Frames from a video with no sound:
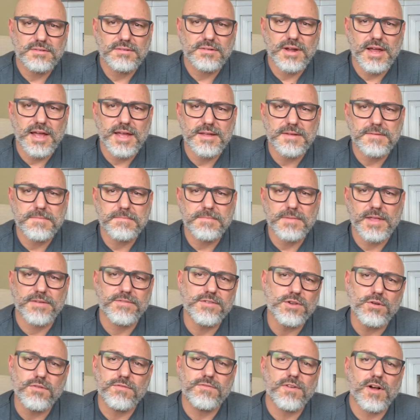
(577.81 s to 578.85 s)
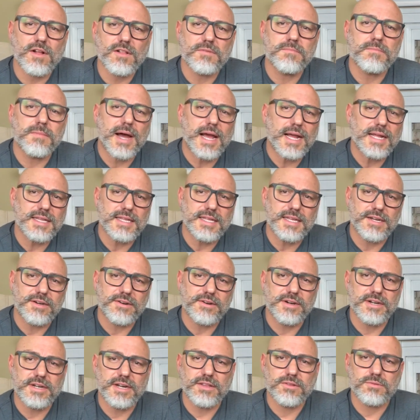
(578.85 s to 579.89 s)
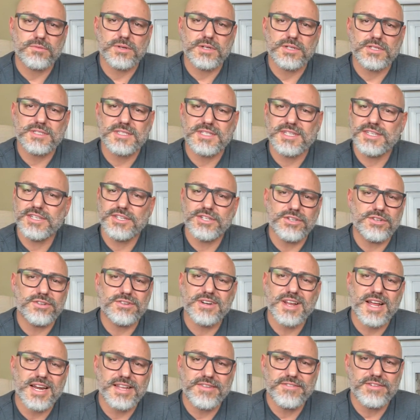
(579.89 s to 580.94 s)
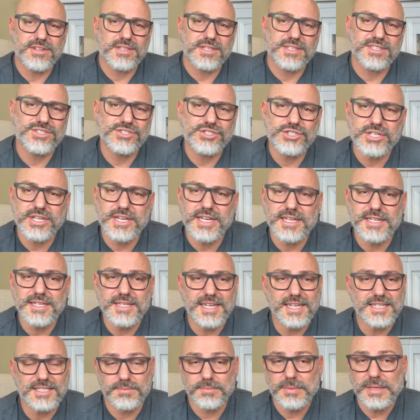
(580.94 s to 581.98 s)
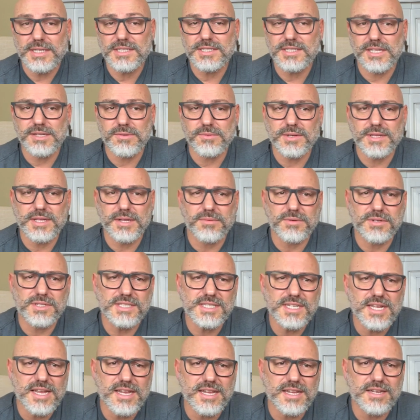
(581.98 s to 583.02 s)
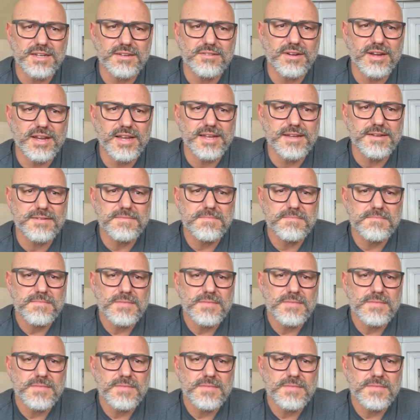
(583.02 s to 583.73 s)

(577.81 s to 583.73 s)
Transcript: right? If you don't follow my leader, in other words, then you're not even legit. And that's basically what they were saying, right?